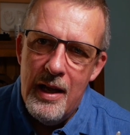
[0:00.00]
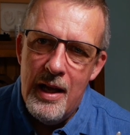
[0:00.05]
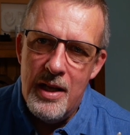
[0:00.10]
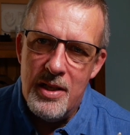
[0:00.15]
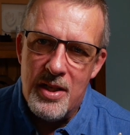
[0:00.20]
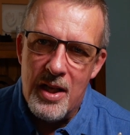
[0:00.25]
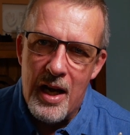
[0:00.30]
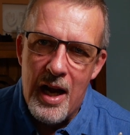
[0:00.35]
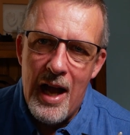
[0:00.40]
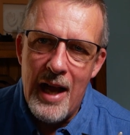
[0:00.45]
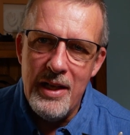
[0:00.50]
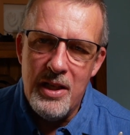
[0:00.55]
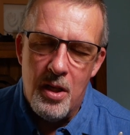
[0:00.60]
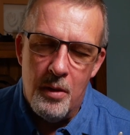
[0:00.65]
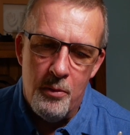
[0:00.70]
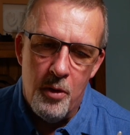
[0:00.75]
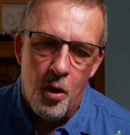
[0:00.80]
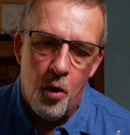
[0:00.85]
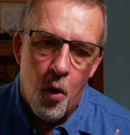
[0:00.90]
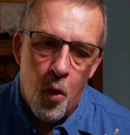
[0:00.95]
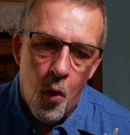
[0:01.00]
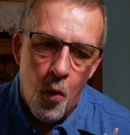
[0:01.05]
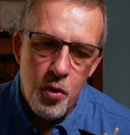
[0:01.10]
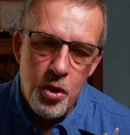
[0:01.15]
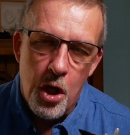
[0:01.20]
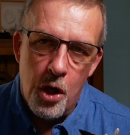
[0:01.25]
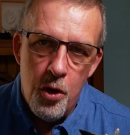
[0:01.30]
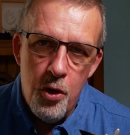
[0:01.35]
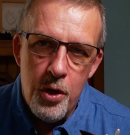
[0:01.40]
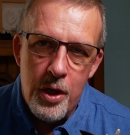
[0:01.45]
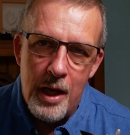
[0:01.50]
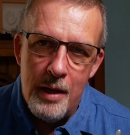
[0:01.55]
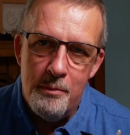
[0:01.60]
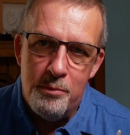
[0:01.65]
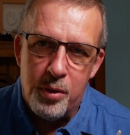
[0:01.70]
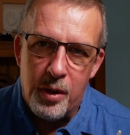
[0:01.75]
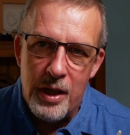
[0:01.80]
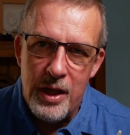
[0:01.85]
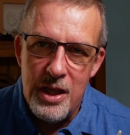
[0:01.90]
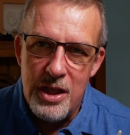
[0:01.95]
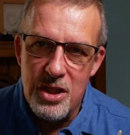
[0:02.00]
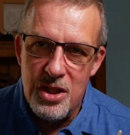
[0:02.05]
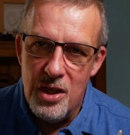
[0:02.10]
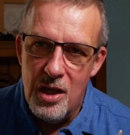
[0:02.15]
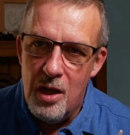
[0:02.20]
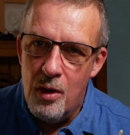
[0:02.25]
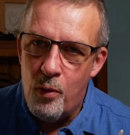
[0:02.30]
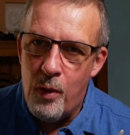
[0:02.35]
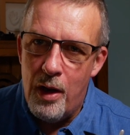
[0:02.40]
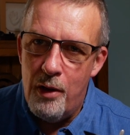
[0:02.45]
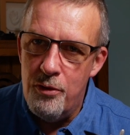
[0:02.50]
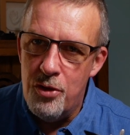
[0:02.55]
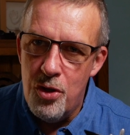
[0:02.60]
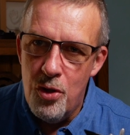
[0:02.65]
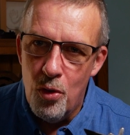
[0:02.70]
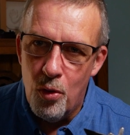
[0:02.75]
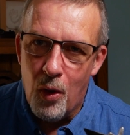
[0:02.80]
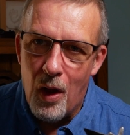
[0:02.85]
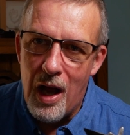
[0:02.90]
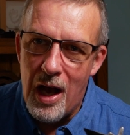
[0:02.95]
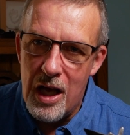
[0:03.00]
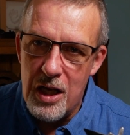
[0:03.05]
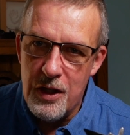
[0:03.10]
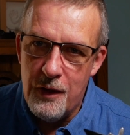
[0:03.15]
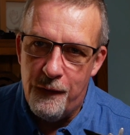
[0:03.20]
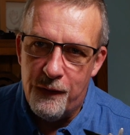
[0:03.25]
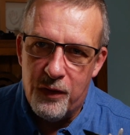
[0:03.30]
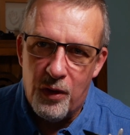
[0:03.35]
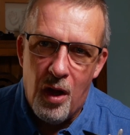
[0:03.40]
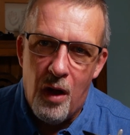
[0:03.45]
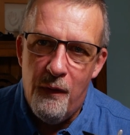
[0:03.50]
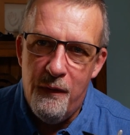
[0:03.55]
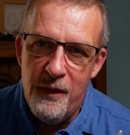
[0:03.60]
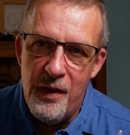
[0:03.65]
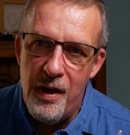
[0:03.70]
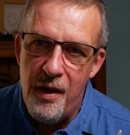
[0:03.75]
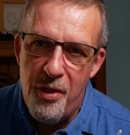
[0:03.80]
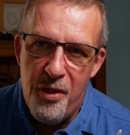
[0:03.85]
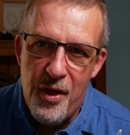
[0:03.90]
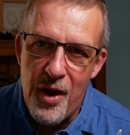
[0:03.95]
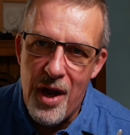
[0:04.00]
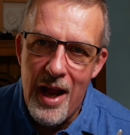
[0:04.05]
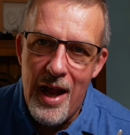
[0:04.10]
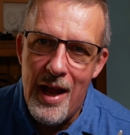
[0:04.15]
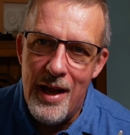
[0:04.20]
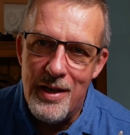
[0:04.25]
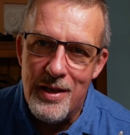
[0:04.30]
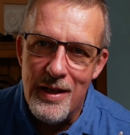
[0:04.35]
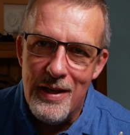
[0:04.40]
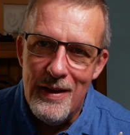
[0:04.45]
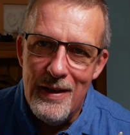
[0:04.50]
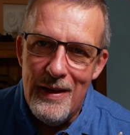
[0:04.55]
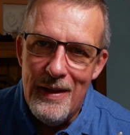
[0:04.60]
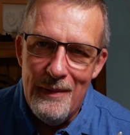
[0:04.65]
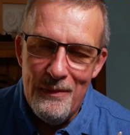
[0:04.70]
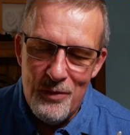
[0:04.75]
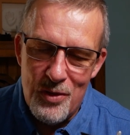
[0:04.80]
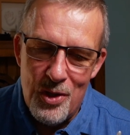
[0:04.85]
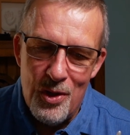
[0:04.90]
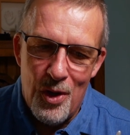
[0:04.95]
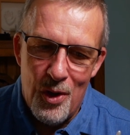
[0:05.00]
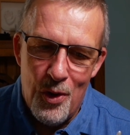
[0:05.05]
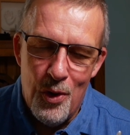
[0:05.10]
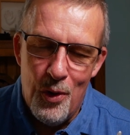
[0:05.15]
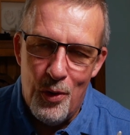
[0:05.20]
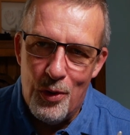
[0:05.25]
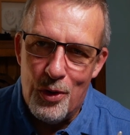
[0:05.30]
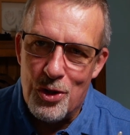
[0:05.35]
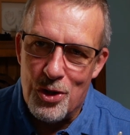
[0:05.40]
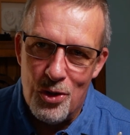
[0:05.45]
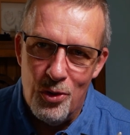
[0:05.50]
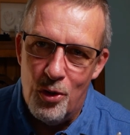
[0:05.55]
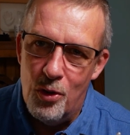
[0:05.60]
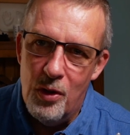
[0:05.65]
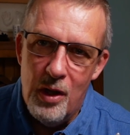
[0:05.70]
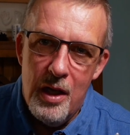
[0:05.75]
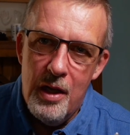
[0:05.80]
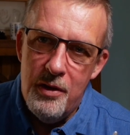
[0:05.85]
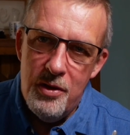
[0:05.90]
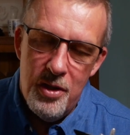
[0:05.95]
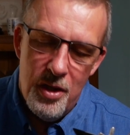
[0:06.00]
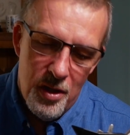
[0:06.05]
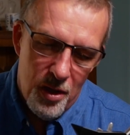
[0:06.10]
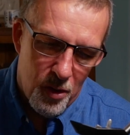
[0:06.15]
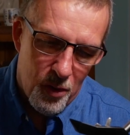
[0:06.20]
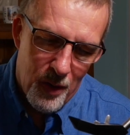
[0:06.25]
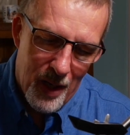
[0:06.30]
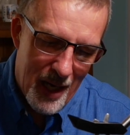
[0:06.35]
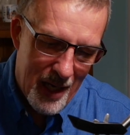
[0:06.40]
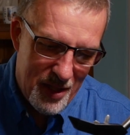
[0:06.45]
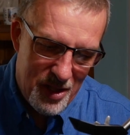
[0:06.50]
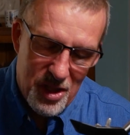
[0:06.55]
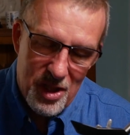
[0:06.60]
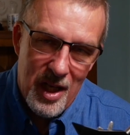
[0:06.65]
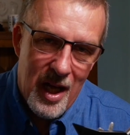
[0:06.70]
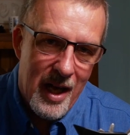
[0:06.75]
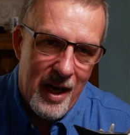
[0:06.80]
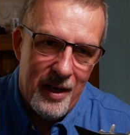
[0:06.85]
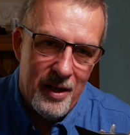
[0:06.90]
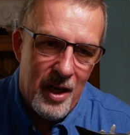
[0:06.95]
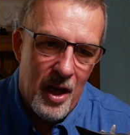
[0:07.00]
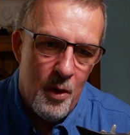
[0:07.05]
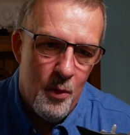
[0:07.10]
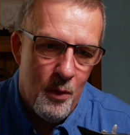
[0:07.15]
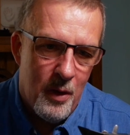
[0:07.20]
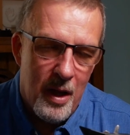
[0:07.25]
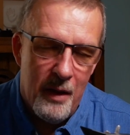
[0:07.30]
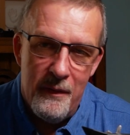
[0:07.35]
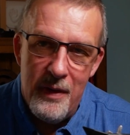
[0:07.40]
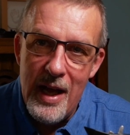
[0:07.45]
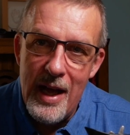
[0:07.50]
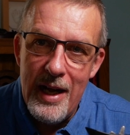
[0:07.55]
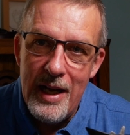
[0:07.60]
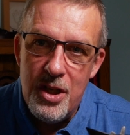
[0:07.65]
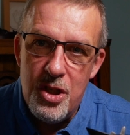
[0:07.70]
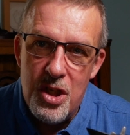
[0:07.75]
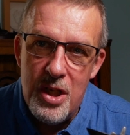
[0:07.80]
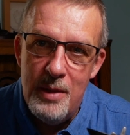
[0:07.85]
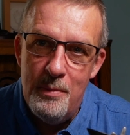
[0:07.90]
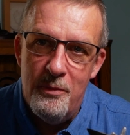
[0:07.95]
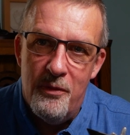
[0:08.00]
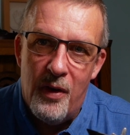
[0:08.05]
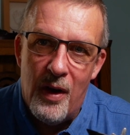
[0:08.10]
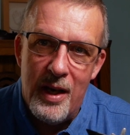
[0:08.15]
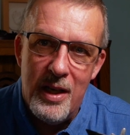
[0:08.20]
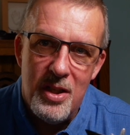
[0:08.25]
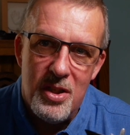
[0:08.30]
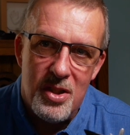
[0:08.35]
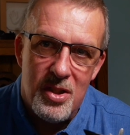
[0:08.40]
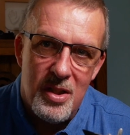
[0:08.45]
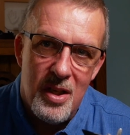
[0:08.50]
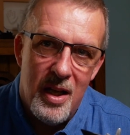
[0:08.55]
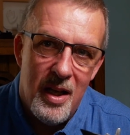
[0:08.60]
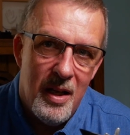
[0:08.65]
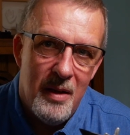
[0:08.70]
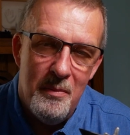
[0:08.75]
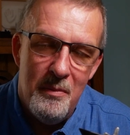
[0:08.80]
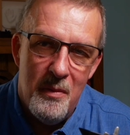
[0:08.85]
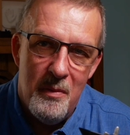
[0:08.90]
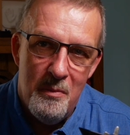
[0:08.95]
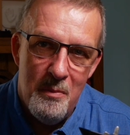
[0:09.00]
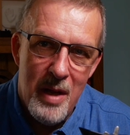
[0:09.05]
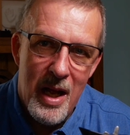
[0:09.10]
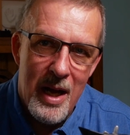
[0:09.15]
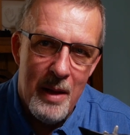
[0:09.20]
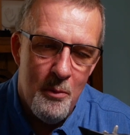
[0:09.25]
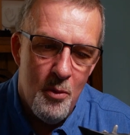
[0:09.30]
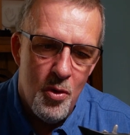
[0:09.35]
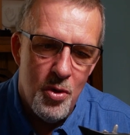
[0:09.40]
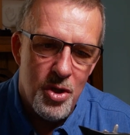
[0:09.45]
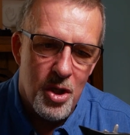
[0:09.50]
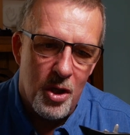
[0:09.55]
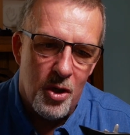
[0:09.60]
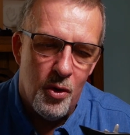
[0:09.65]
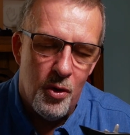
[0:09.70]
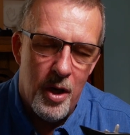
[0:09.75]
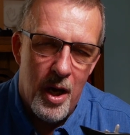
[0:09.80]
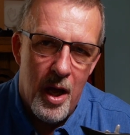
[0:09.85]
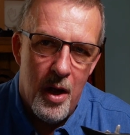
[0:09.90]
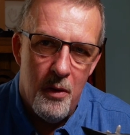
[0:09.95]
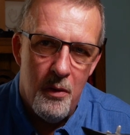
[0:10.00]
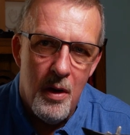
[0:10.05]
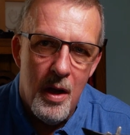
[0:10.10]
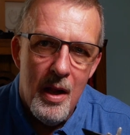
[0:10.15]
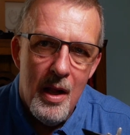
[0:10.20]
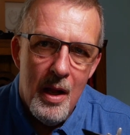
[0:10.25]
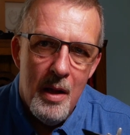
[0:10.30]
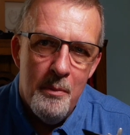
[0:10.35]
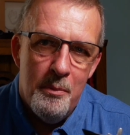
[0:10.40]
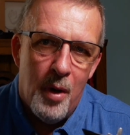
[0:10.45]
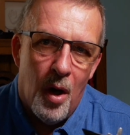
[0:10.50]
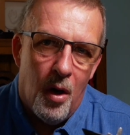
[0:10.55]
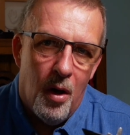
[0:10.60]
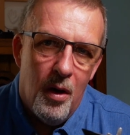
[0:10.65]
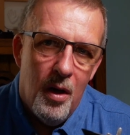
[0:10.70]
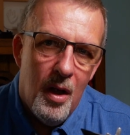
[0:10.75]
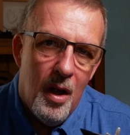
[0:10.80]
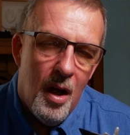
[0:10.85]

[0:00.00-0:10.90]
it's an item that holds a hook in place while you lash fluff and thread to the hook. So, you know, I started out with a very cheap vise many moons ago now, but